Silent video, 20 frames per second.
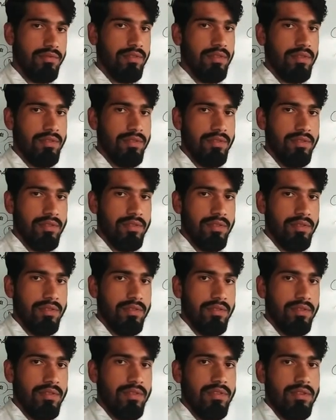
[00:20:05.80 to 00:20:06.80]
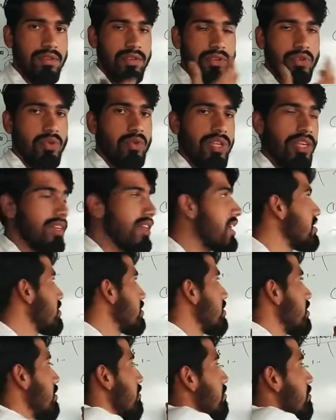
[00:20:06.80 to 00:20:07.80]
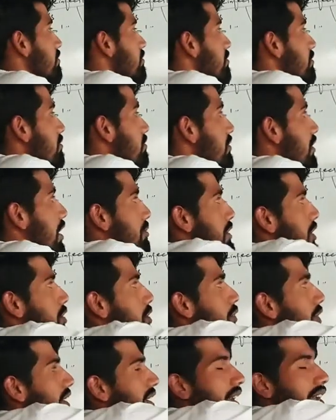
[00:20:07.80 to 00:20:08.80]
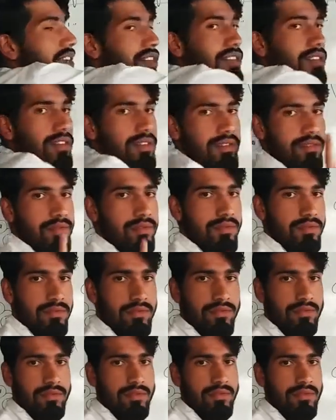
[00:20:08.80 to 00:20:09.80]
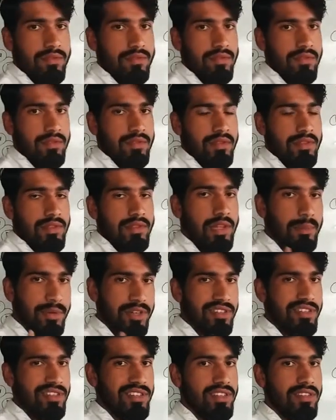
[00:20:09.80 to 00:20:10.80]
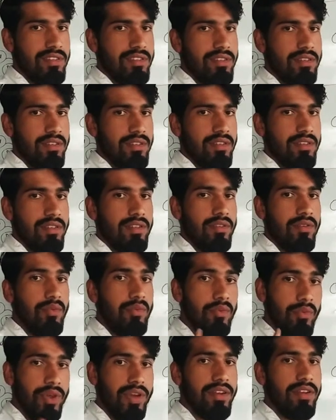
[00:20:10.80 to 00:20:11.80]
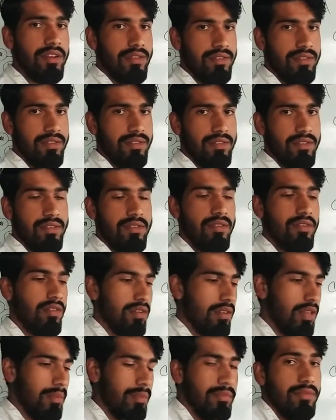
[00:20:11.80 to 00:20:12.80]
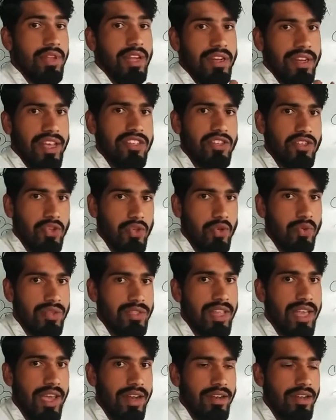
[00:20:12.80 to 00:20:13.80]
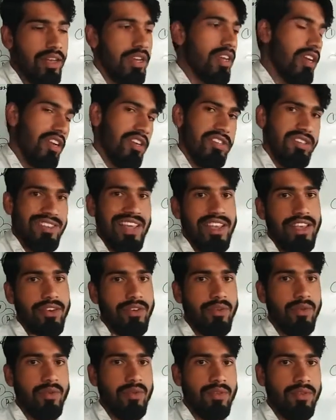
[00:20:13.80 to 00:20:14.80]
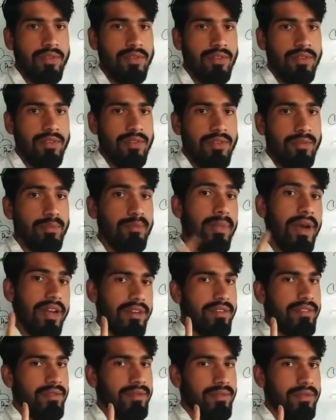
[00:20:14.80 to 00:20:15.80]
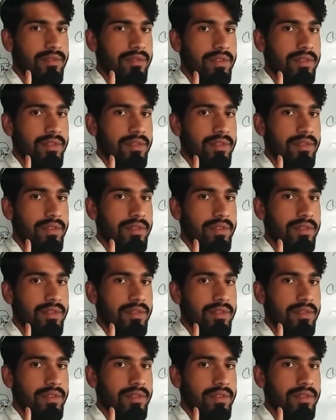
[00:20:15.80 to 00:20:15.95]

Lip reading: do the test of the COVID-19, the person is fit, or the test shows that it's negative, but the person